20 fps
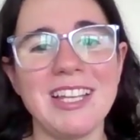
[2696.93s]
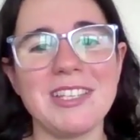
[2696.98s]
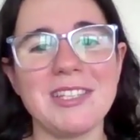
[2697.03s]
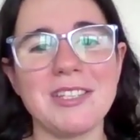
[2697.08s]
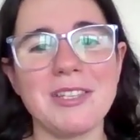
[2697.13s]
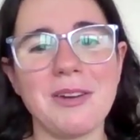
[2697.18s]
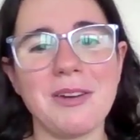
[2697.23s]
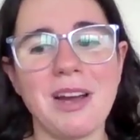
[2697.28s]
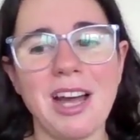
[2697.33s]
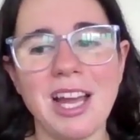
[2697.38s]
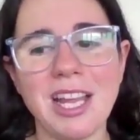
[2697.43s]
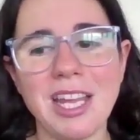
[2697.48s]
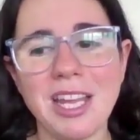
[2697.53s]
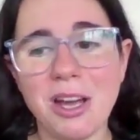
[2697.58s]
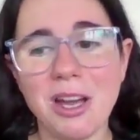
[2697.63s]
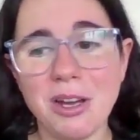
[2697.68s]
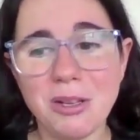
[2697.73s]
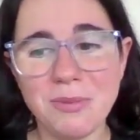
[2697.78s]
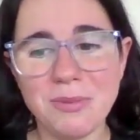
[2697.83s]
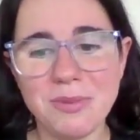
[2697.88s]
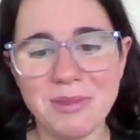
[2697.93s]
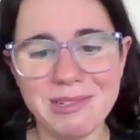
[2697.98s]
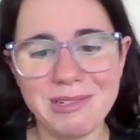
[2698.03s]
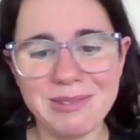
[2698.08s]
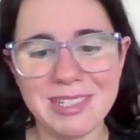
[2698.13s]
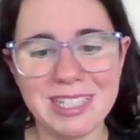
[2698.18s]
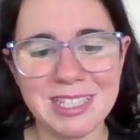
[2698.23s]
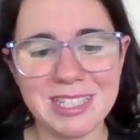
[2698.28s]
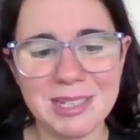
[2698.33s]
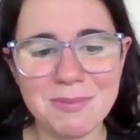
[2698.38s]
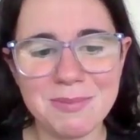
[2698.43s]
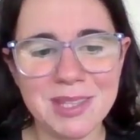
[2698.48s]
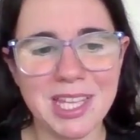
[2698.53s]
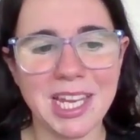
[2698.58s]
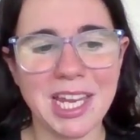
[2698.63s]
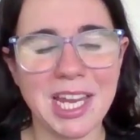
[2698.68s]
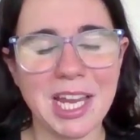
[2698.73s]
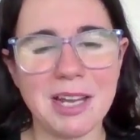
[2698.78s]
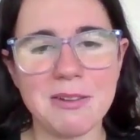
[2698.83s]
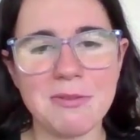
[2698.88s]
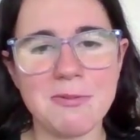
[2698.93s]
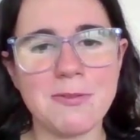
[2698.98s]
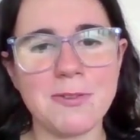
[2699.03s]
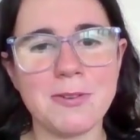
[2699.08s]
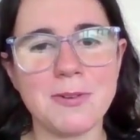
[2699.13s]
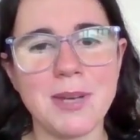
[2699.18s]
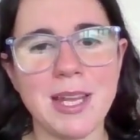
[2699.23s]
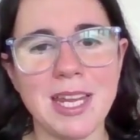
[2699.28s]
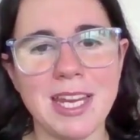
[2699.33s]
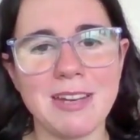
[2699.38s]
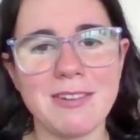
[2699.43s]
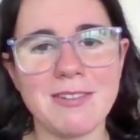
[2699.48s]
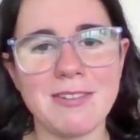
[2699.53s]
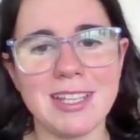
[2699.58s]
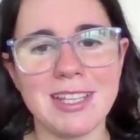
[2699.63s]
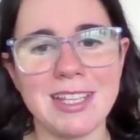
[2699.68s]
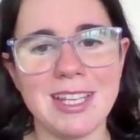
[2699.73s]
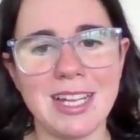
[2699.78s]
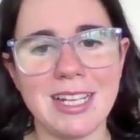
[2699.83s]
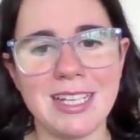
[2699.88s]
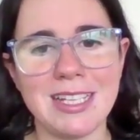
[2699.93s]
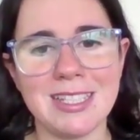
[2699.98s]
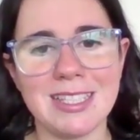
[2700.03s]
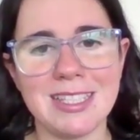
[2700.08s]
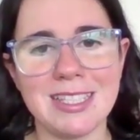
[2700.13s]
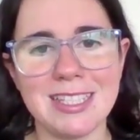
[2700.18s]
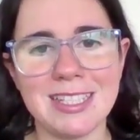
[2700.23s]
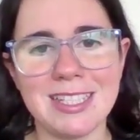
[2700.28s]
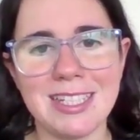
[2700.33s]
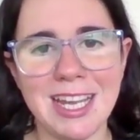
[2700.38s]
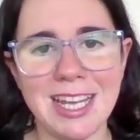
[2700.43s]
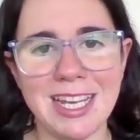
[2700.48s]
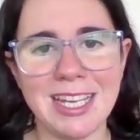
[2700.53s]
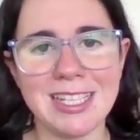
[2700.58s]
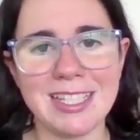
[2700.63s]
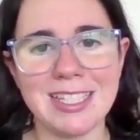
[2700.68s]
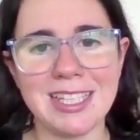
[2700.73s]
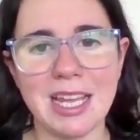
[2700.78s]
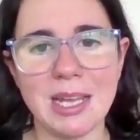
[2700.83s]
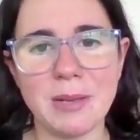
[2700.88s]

So I hope there was something helpful here in today's